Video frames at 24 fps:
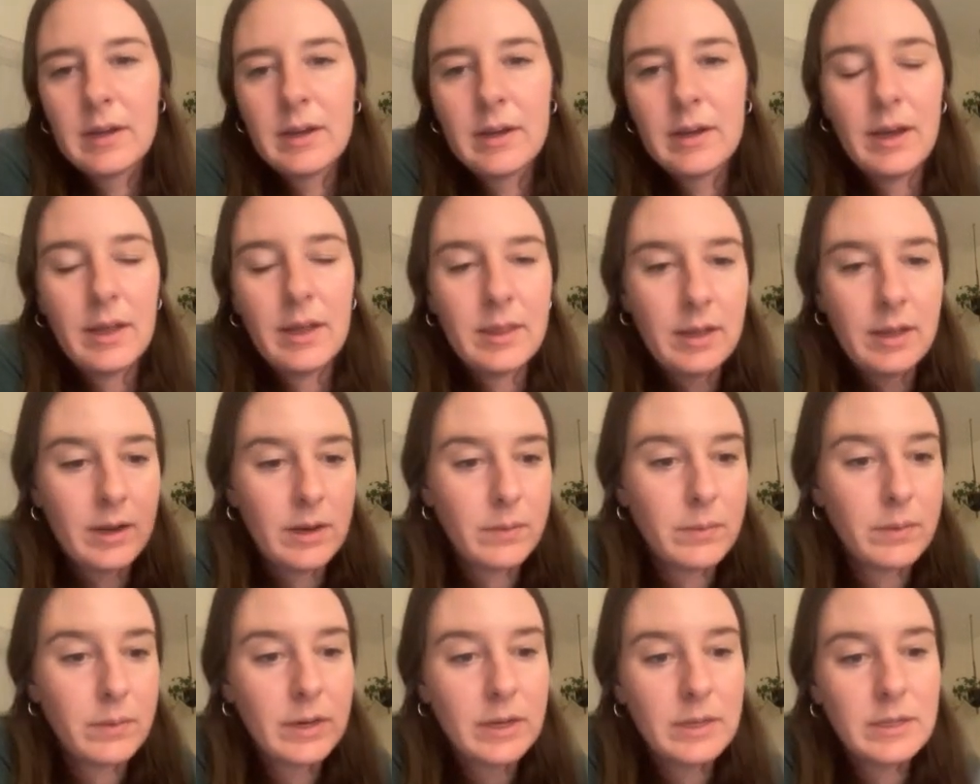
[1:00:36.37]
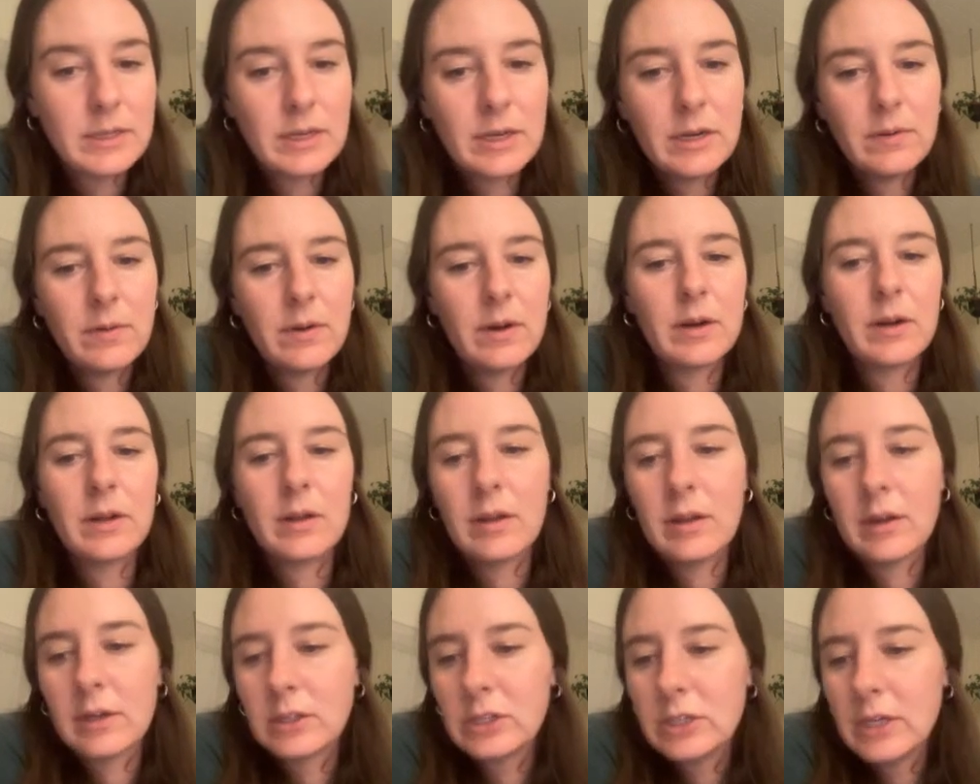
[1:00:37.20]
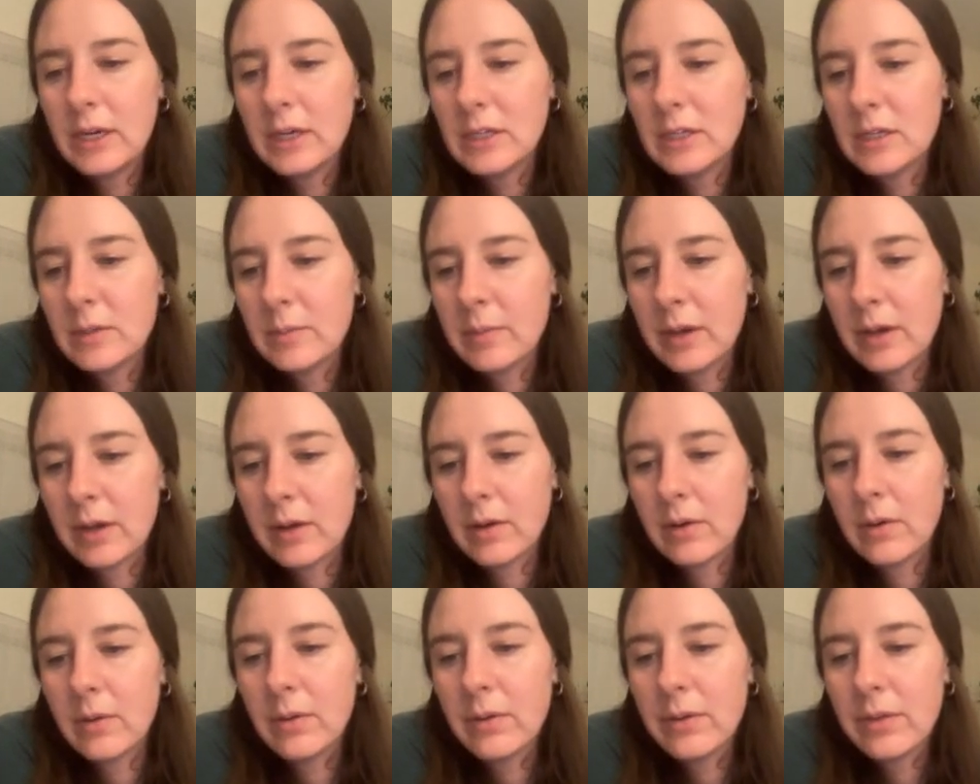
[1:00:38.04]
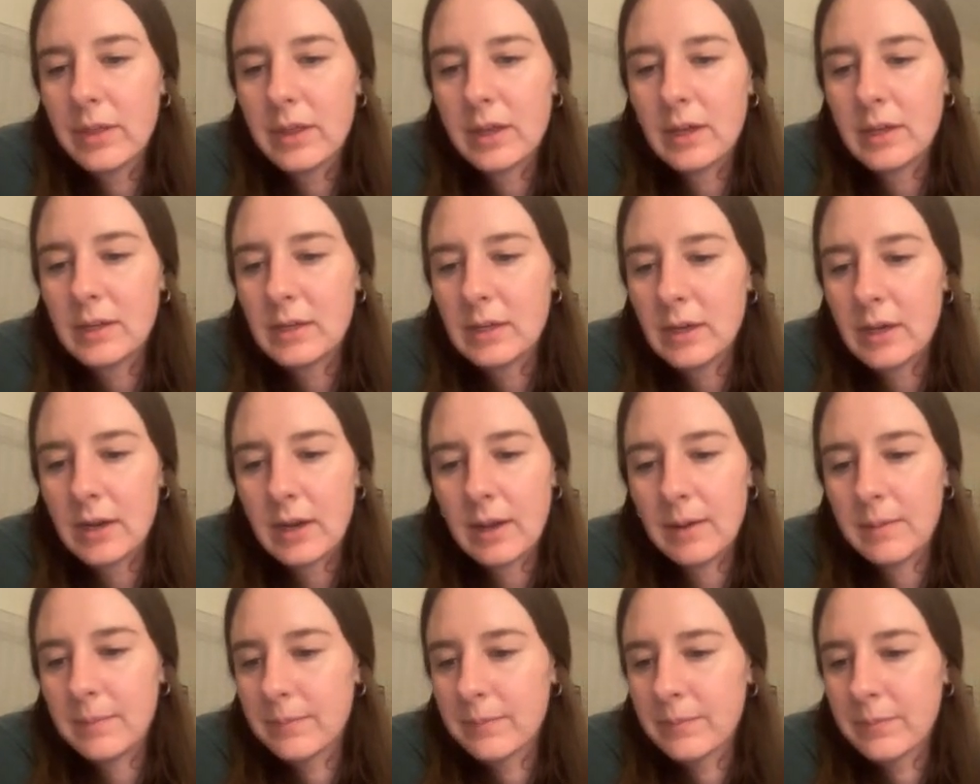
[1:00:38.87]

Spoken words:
And then it will continue on a long chain to make a whole thing of DNA.